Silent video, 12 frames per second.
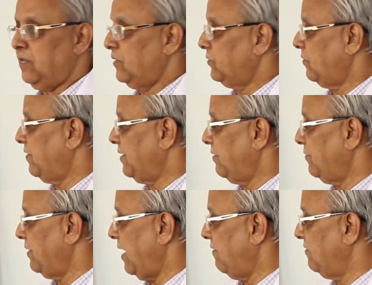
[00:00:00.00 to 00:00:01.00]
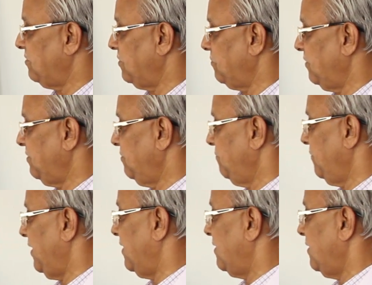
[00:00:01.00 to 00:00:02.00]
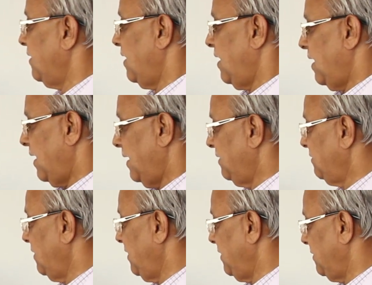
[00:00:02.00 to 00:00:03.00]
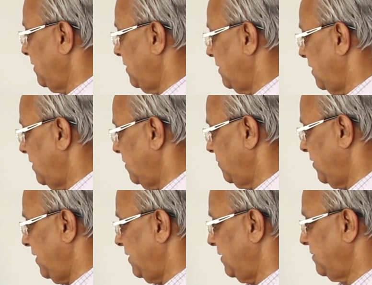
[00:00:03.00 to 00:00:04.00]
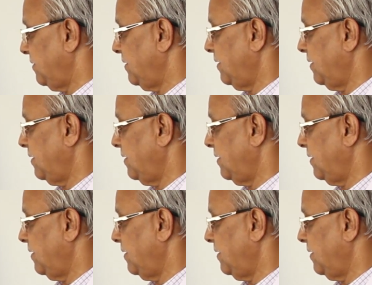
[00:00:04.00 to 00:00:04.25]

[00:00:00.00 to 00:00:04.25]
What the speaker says: So, whenever you have a situation where isolated head of the radius